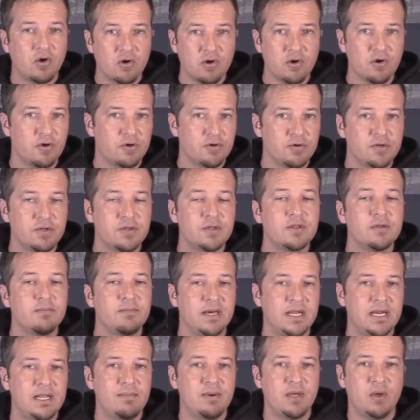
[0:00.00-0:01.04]
earned the
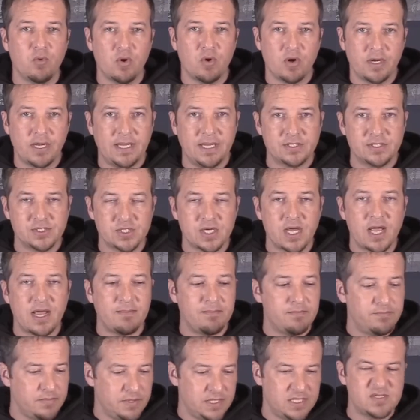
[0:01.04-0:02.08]
money by working a job,